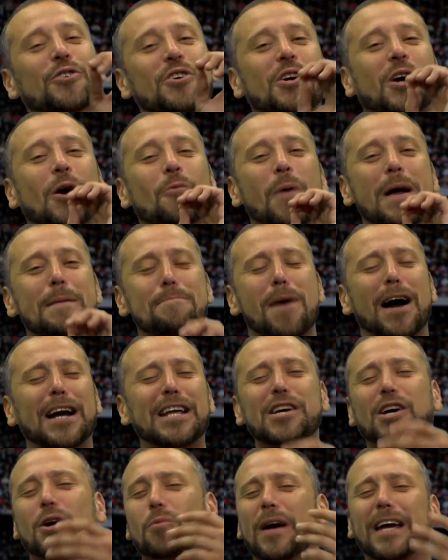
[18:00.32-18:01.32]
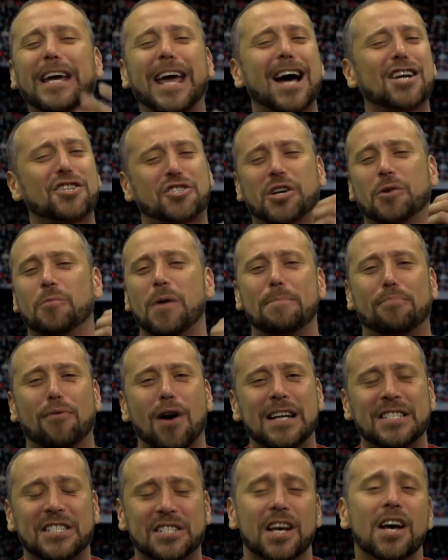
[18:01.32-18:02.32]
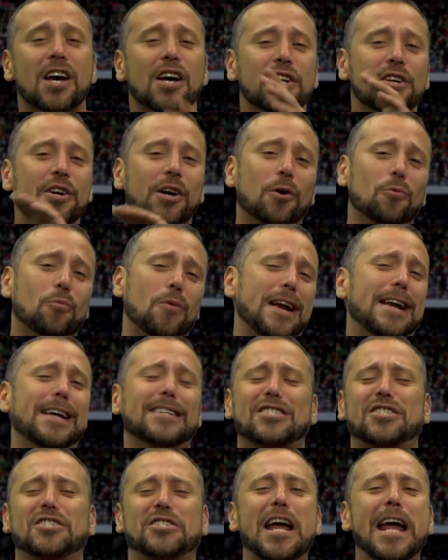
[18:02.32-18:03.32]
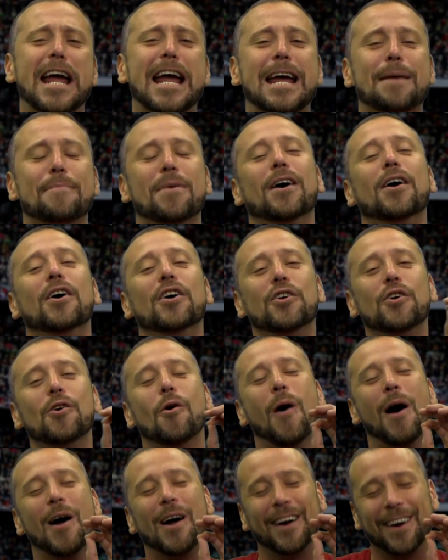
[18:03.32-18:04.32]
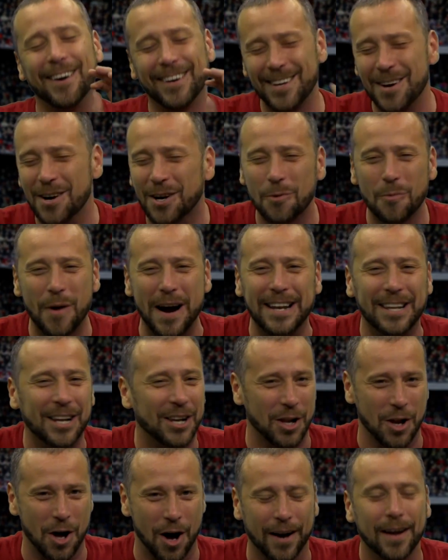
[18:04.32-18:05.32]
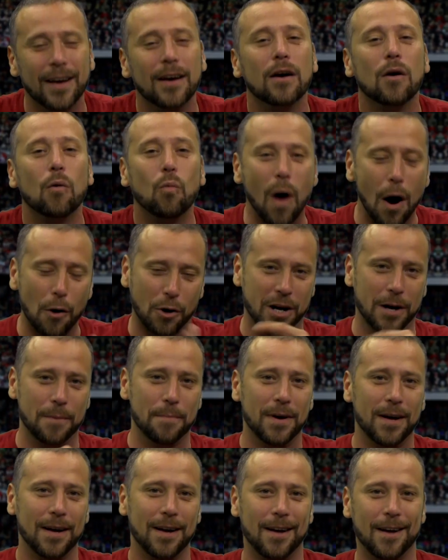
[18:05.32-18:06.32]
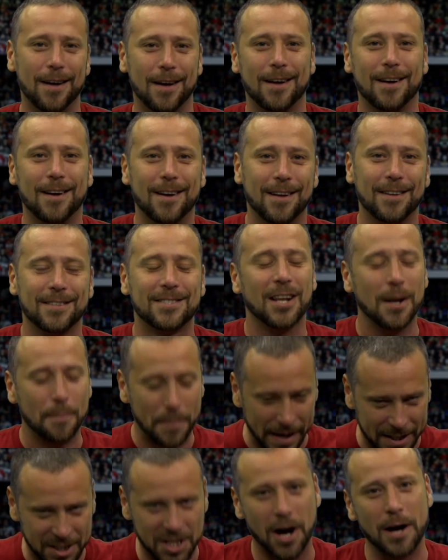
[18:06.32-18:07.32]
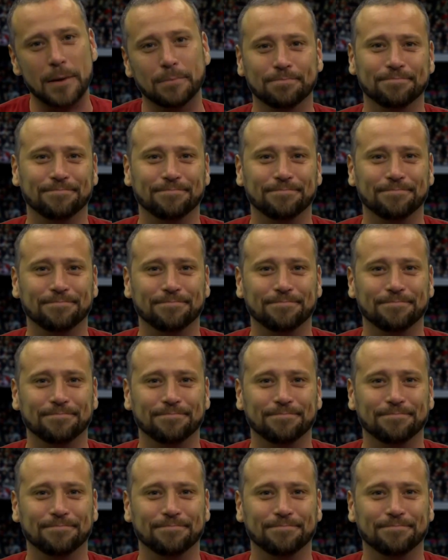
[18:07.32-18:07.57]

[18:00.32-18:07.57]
You can win money. You can win cash. You can win prizes. You can win esteem. You can win the lot. Welcome to the big time.